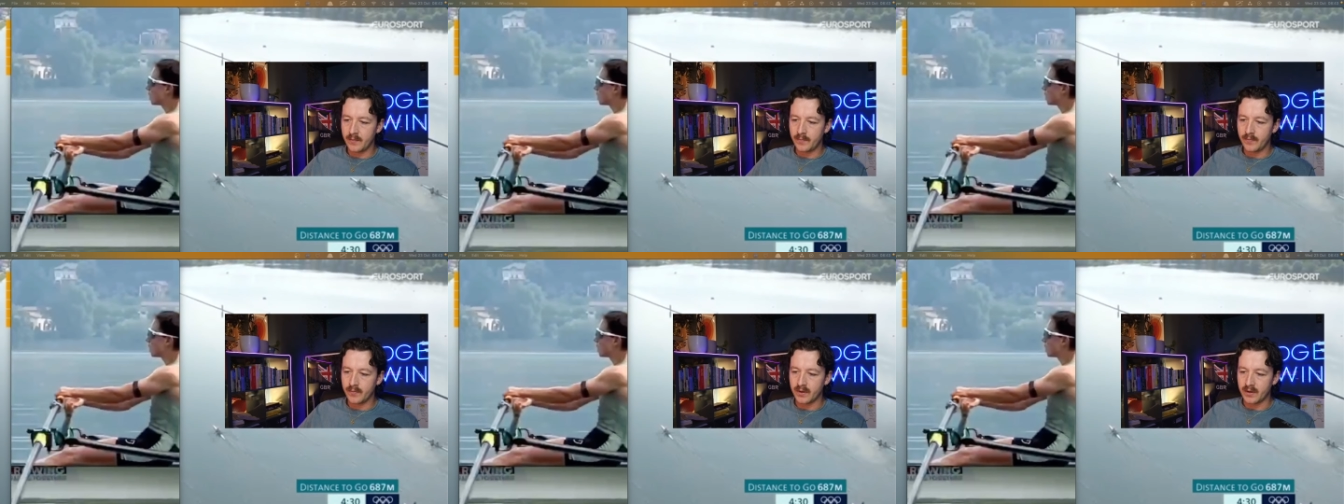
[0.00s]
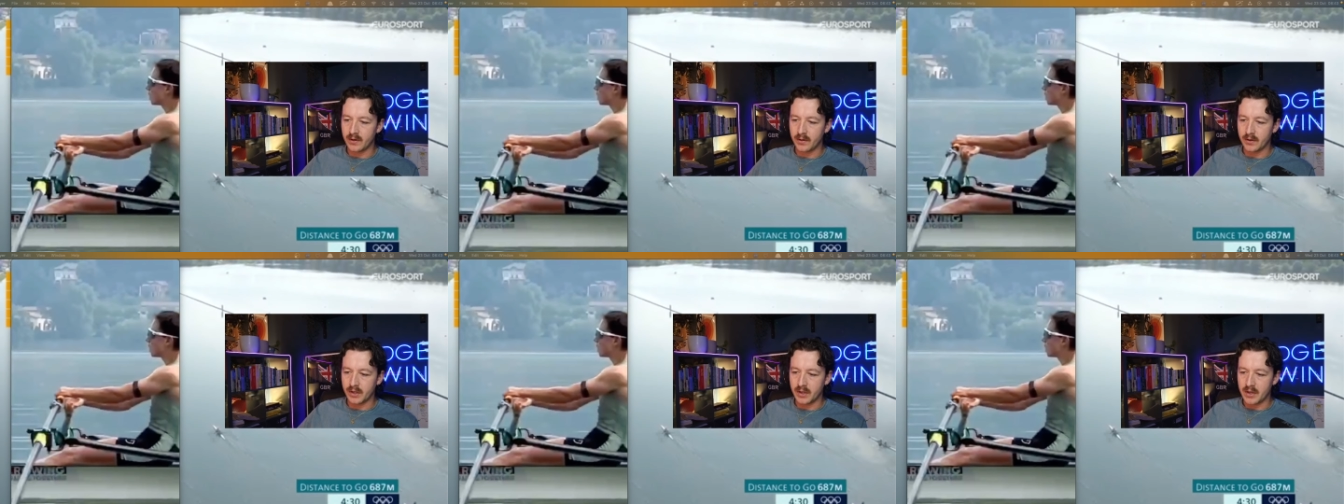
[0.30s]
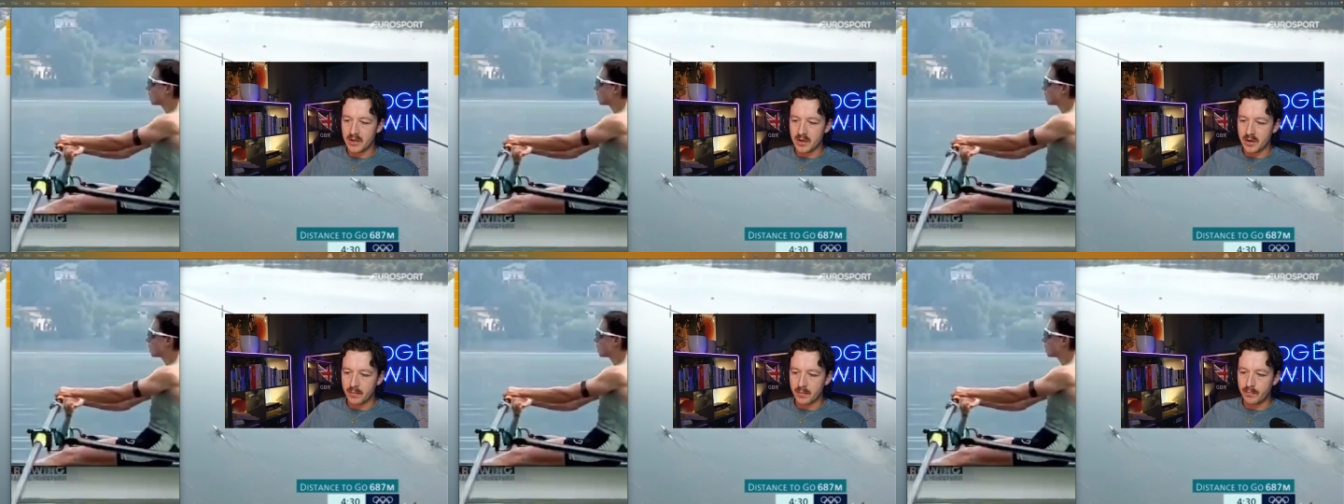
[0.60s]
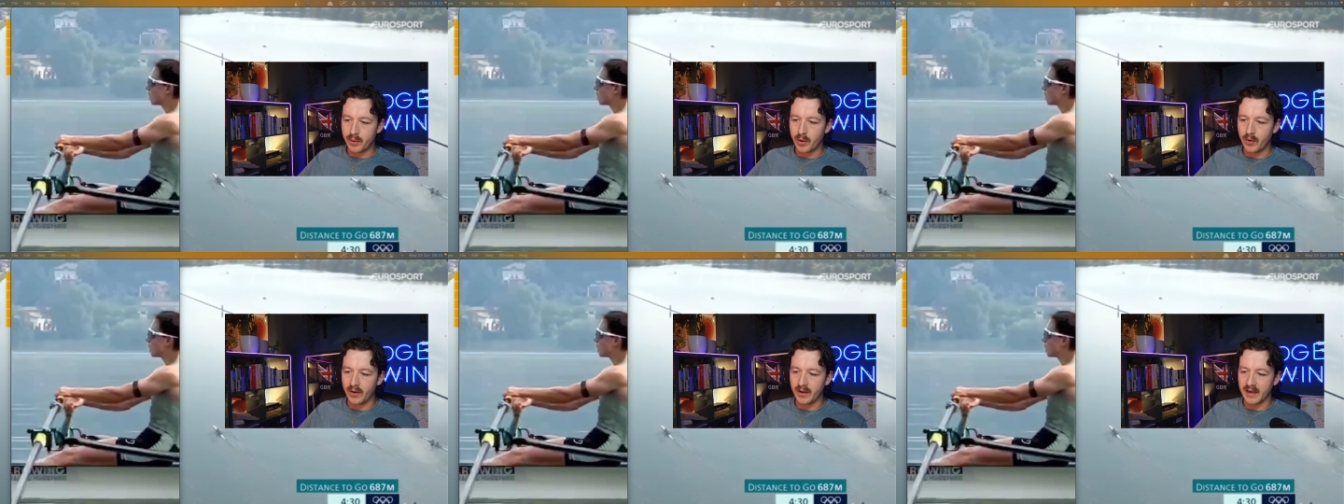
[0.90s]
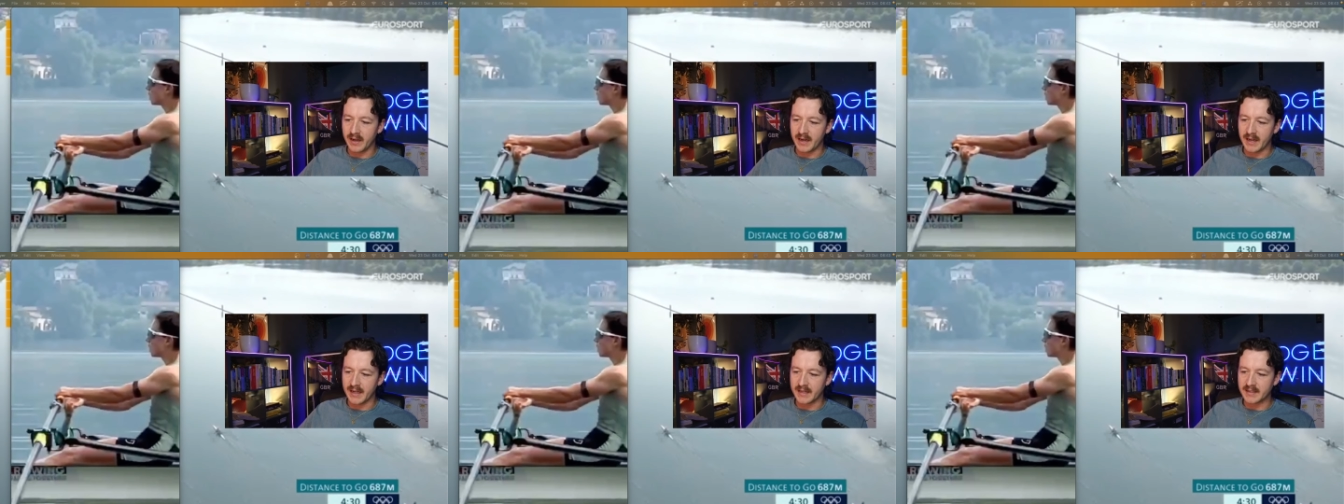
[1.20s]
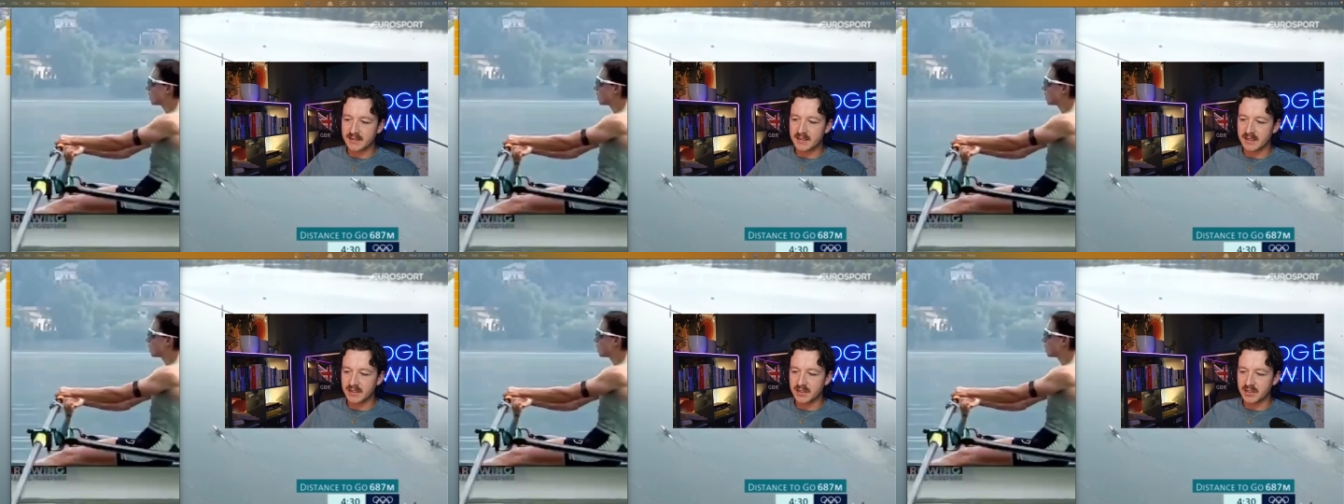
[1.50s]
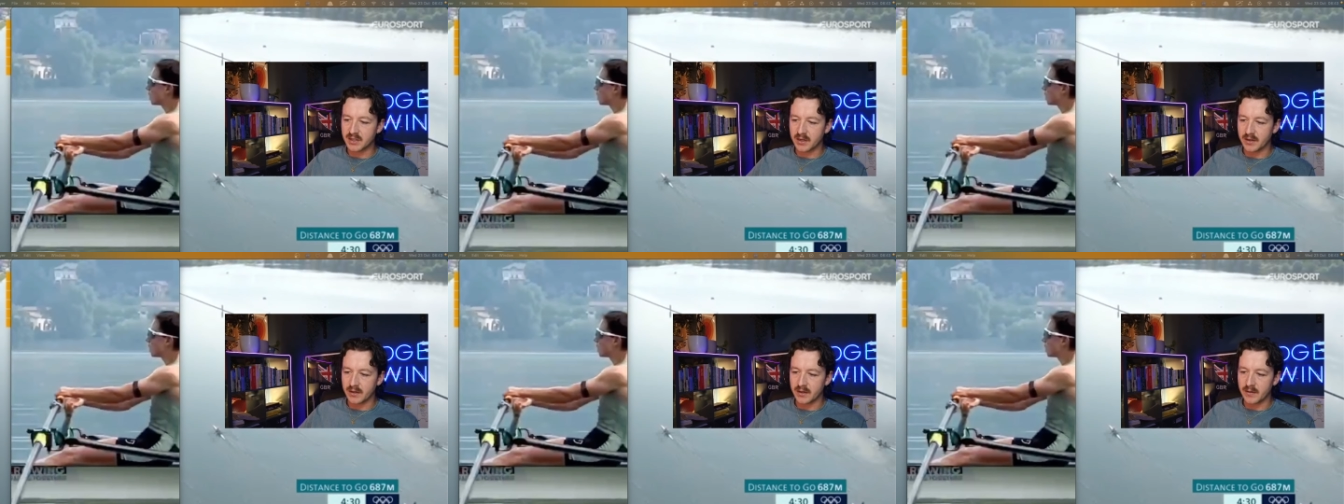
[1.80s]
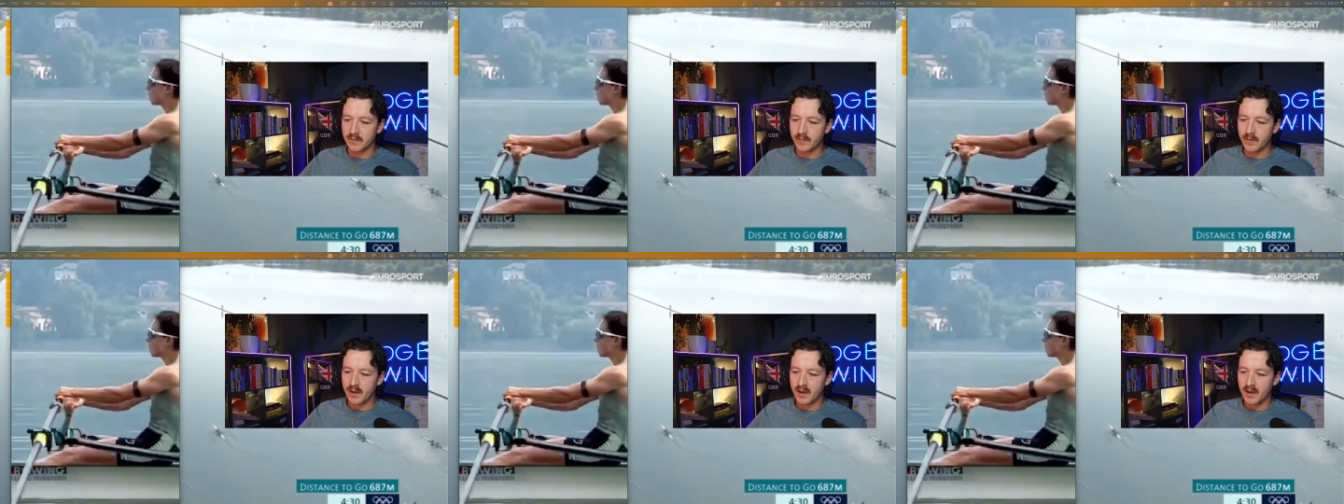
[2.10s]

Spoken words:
You know, you're pulling against each other.